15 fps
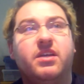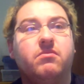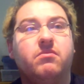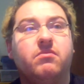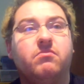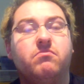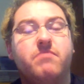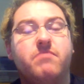
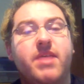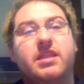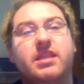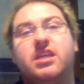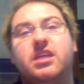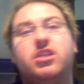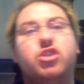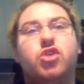
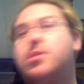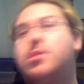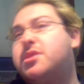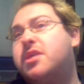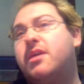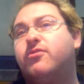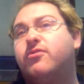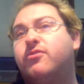mainly no
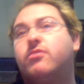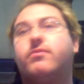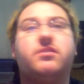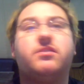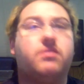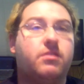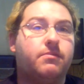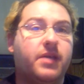theme for the rest
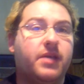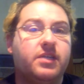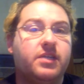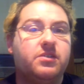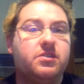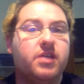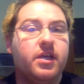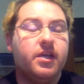of the
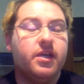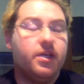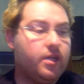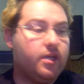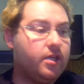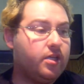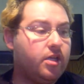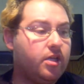place.
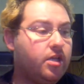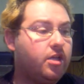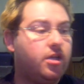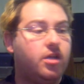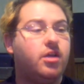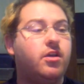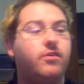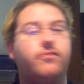
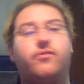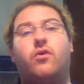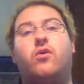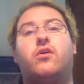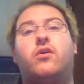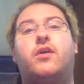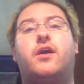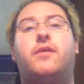
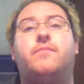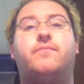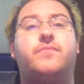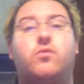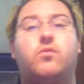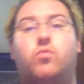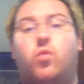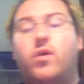For
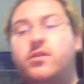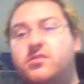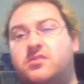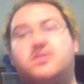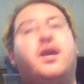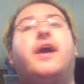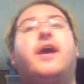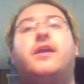one
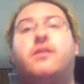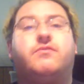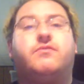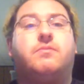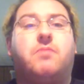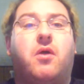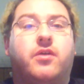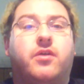side of the
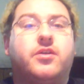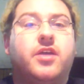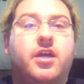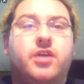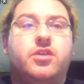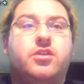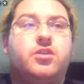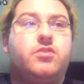park,
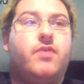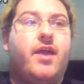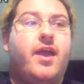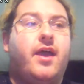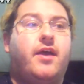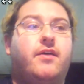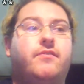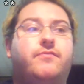you
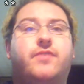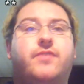have